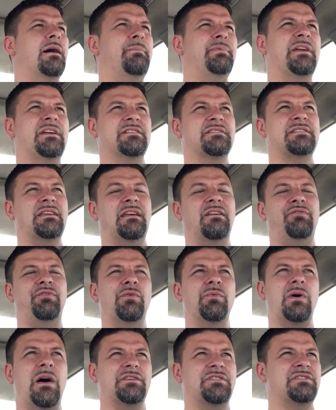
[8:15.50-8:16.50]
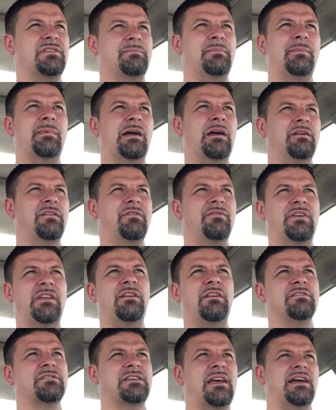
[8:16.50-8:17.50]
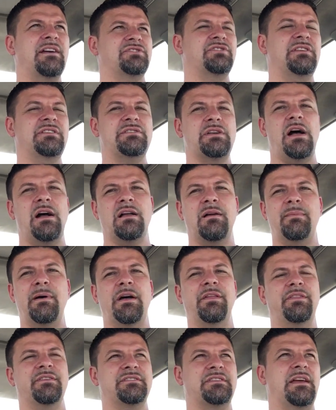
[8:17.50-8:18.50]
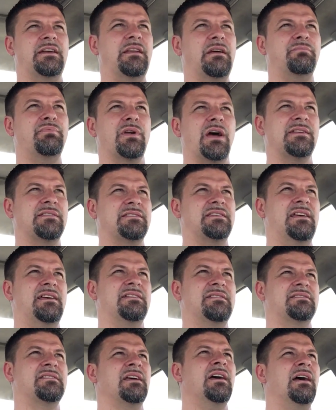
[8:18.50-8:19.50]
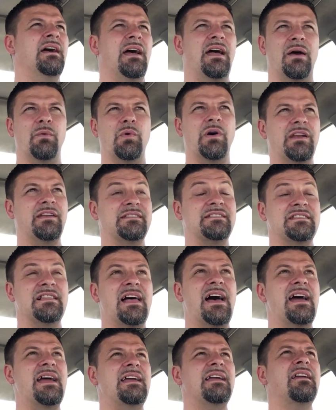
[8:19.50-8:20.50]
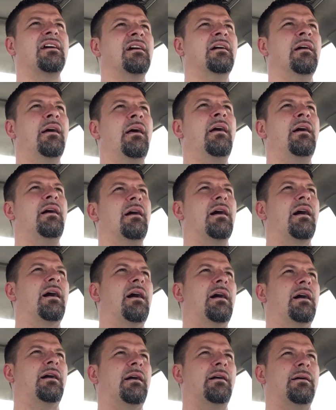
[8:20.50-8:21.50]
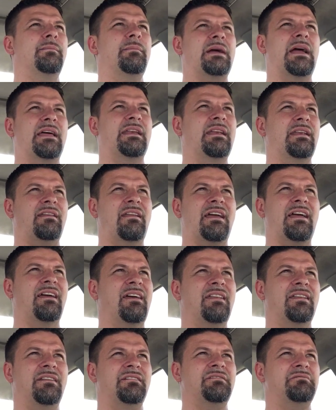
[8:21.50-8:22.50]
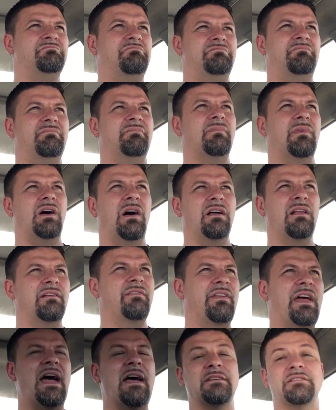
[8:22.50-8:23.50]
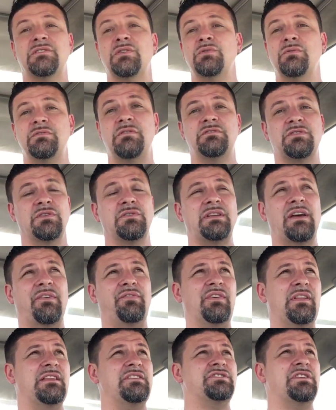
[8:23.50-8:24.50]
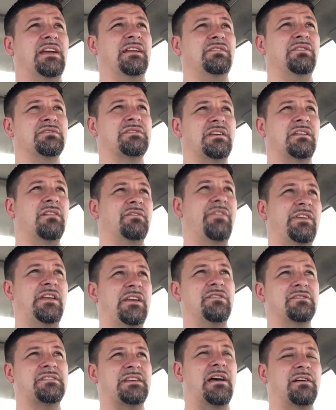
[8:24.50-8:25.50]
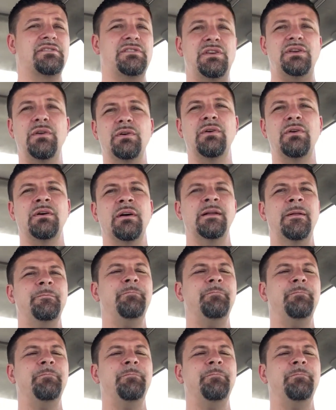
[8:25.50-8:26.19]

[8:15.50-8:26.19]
Because if you watch some of my other videos, I actually talk about the sign-up process and what it's like, and all of that. So definitely check those other videos out too.